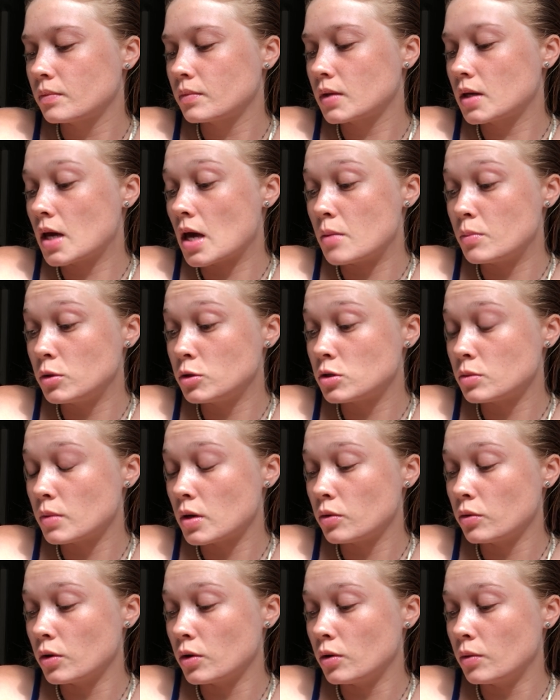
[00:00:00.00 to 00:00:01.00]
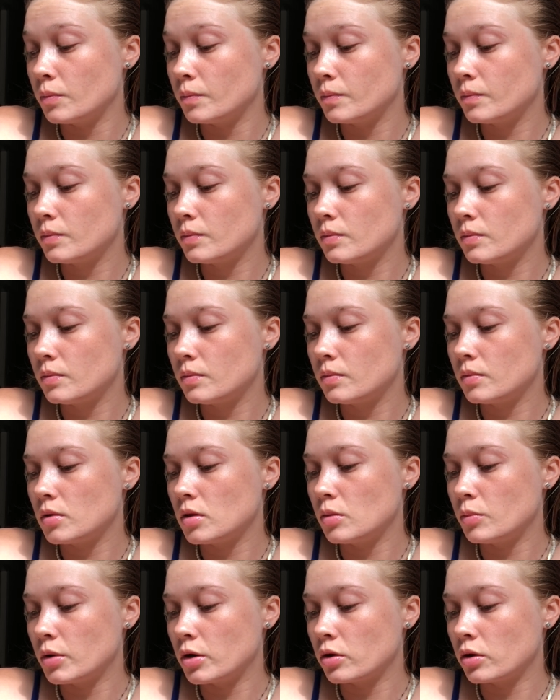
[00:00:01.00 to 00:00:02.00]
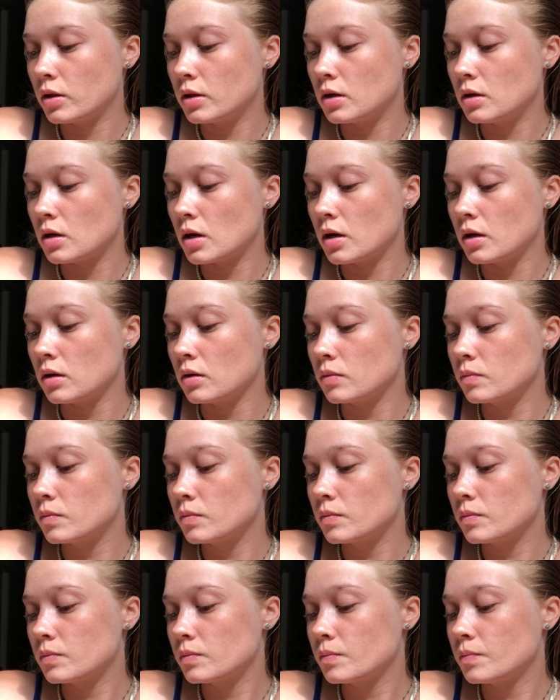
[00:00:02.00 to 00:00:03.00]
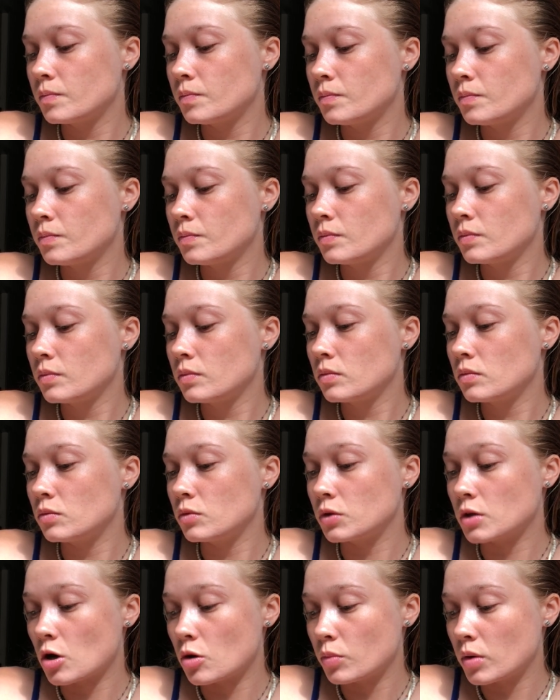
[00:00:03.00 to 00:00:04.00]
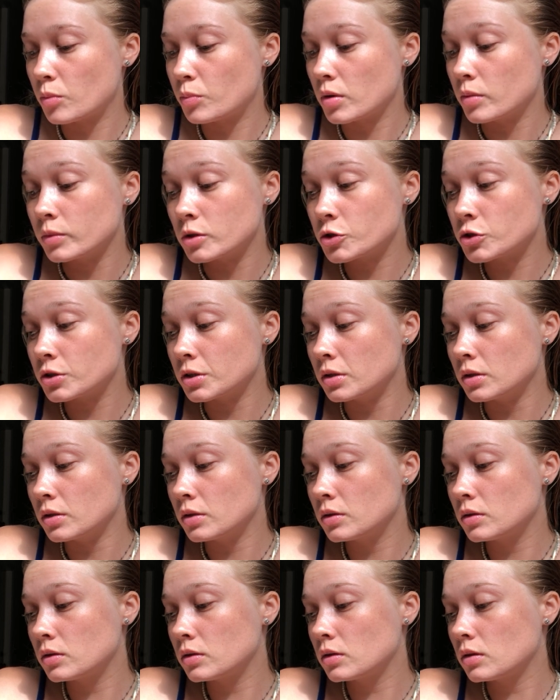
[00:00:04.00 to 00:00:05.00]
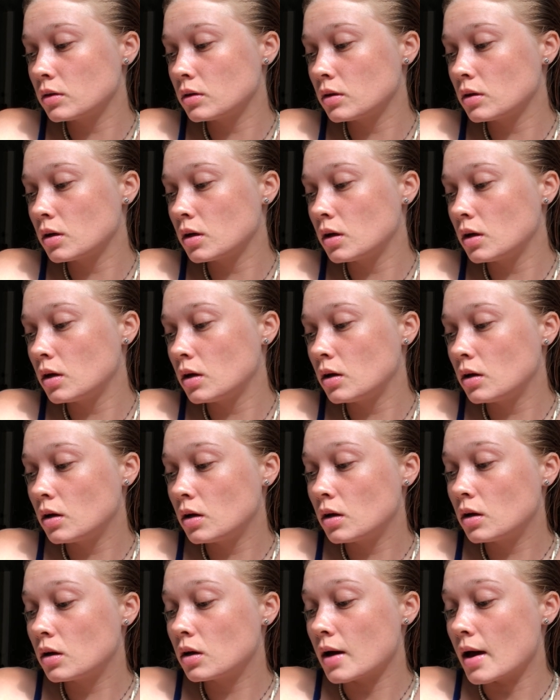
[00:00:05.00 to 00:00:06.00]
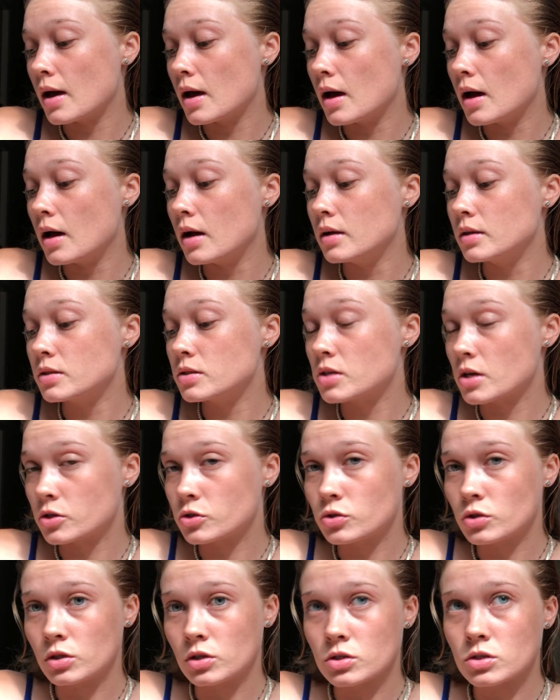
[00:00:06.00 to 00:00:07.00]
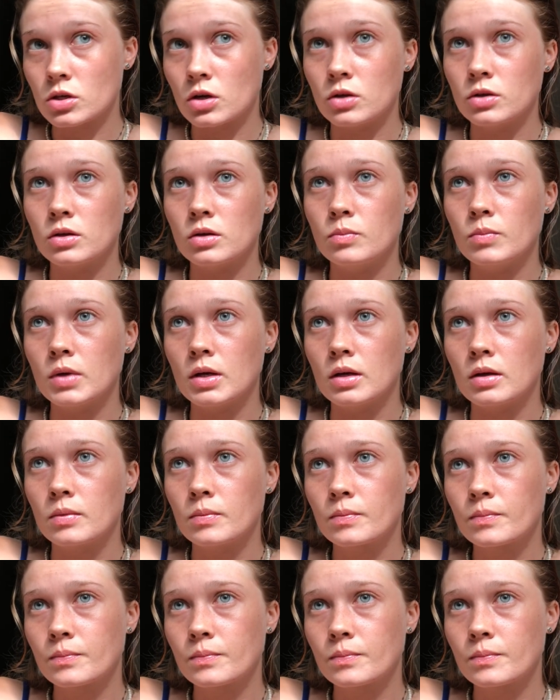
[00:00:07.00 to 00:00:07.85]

came into my room in the middle of the night without my permission and sexually assaulted me.